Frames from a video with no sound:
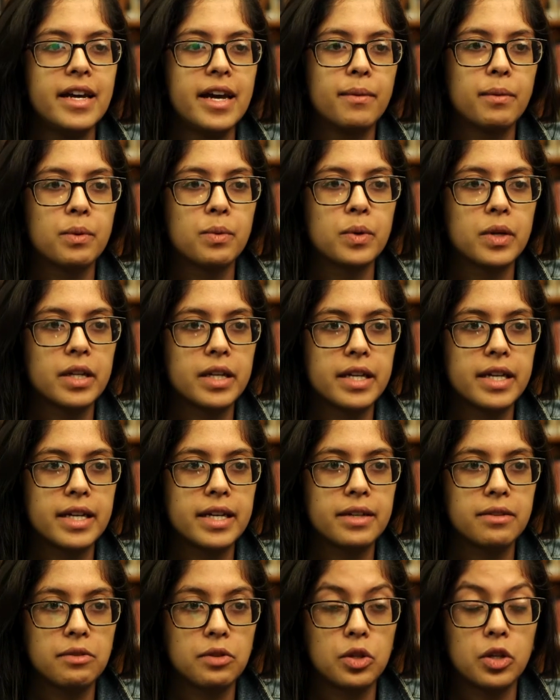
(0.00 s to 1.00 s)
We
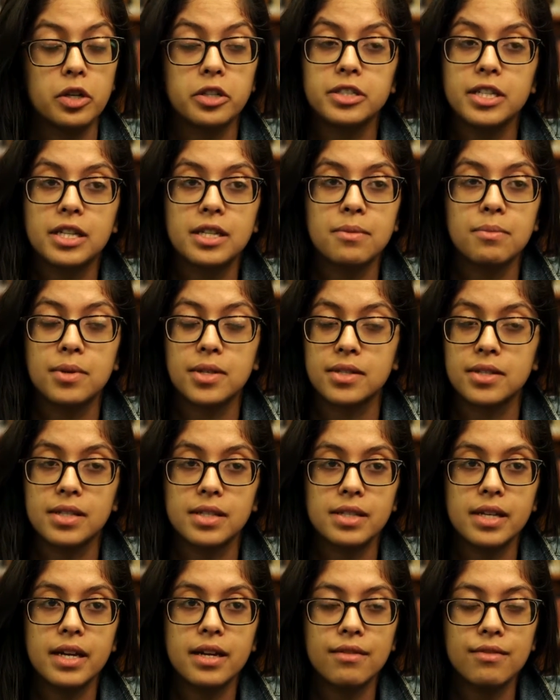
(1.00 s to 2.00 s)
really looked at the business
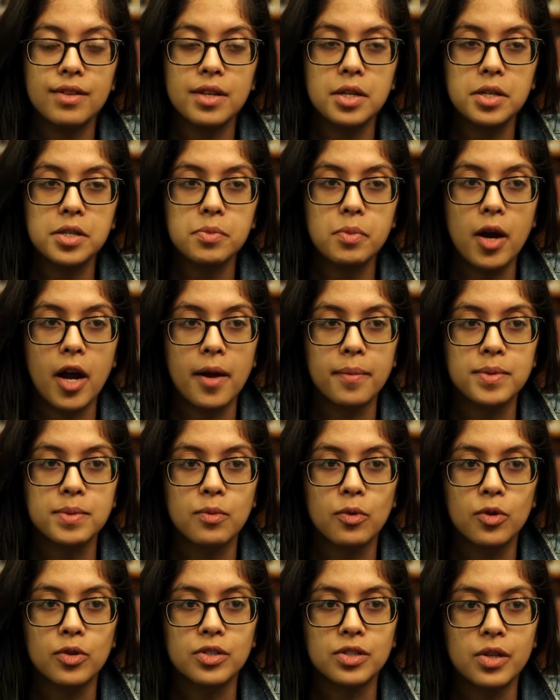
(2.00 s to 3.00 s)
side of things, perhaps
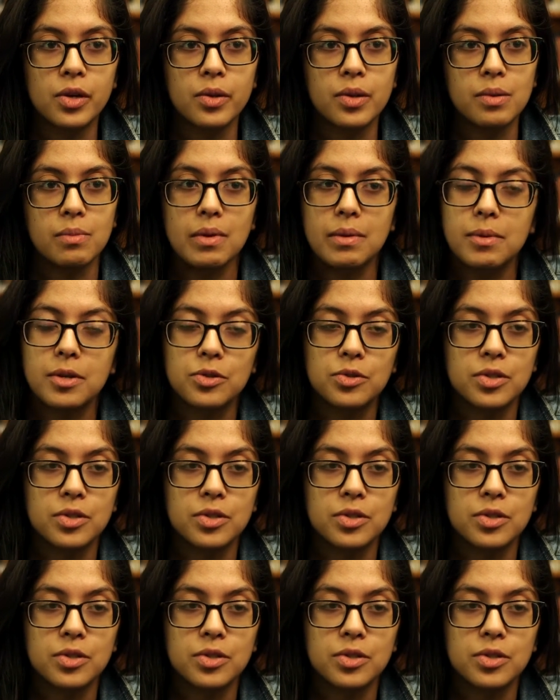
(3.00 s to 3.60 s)
more so than maybe a